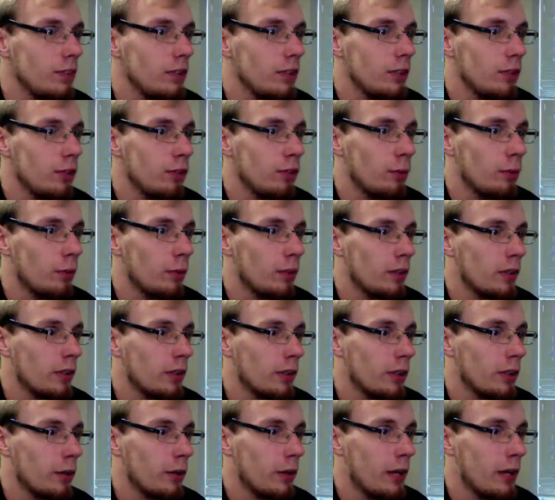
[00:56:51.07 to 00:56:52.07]
is we're going to
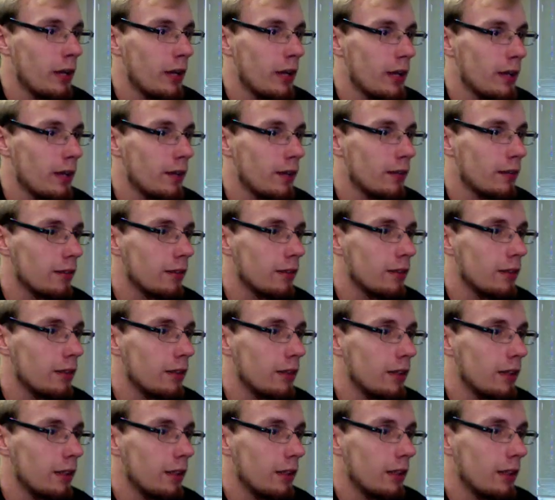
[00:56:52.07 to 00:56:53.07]
go ahead and
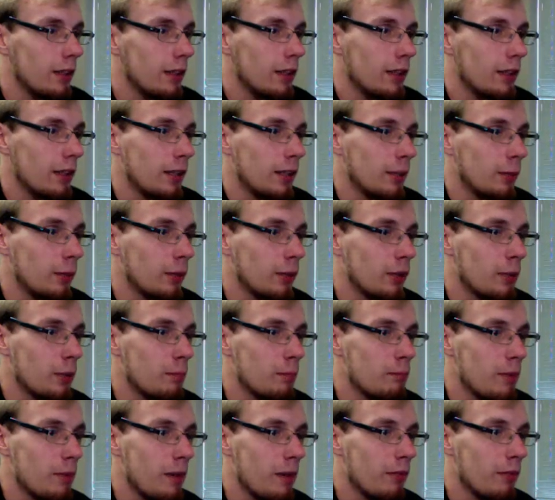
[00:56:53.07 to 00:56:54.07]
we're going to
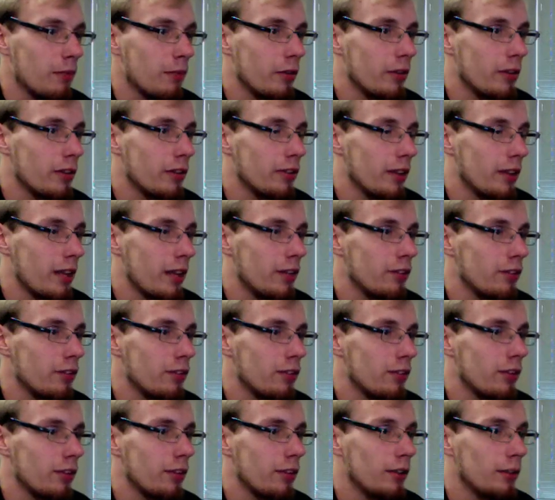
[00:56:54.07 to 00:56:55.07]
bevel these edges
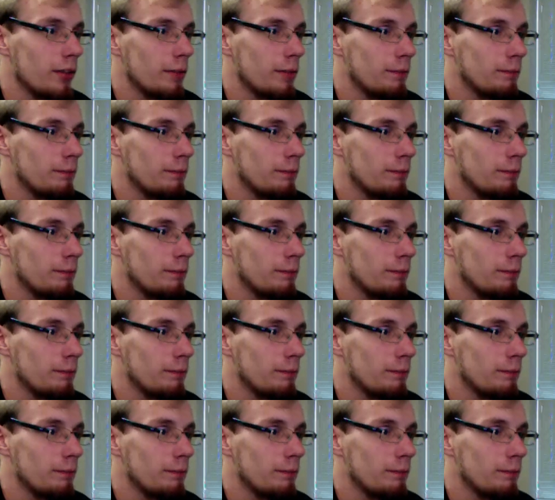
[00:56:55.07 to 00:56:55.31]
here.